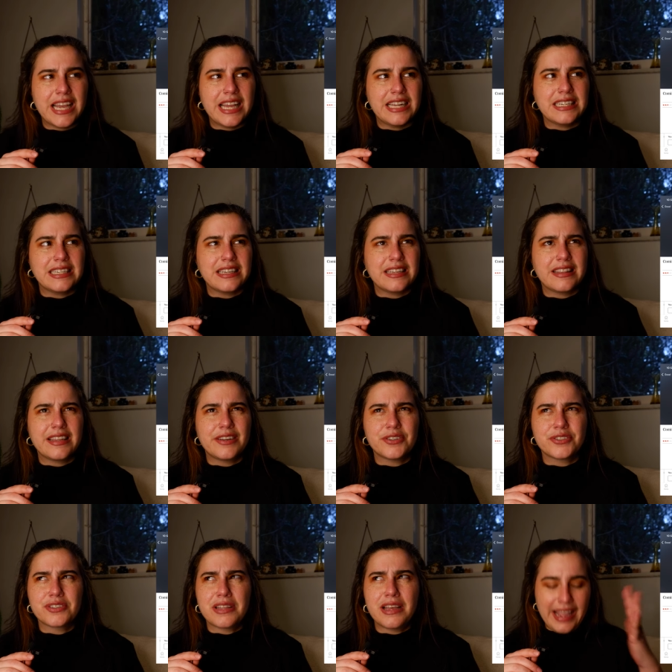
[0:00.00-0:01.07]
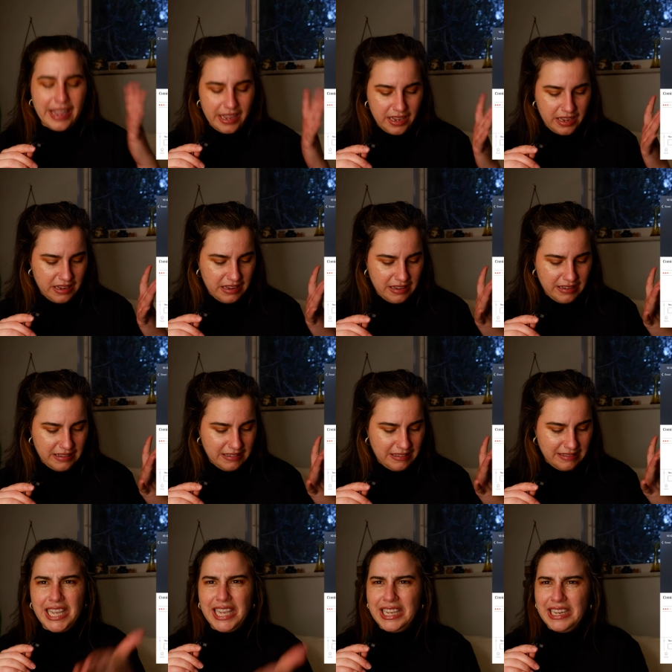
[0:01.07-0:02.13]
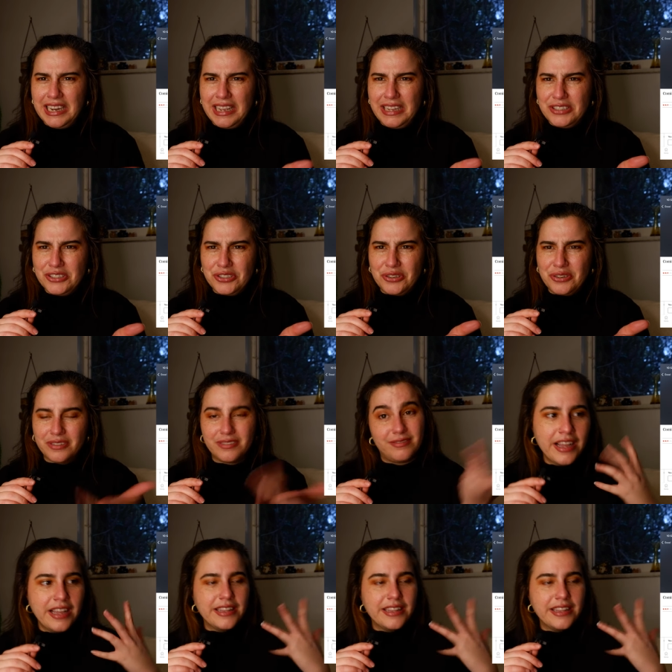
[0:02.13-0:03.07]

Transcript: and there's a teenager